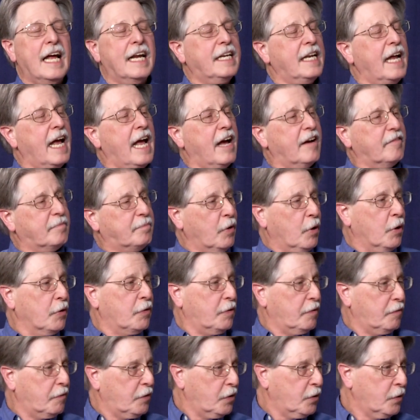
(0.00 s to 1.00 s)
to have both
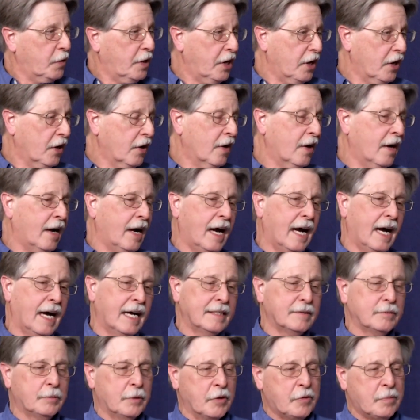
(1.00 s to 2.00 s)
of you here
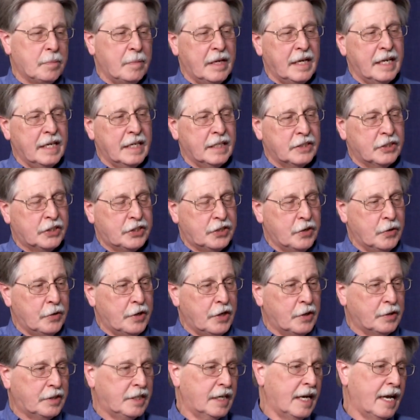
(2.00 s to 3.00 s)
with me in
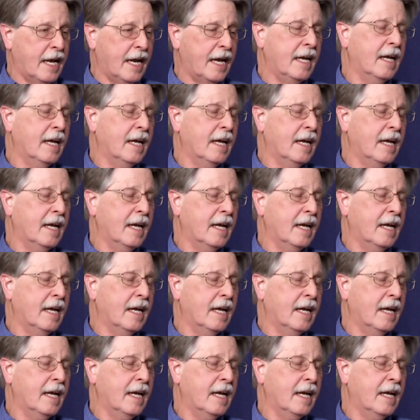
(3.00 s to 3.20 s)
studio today,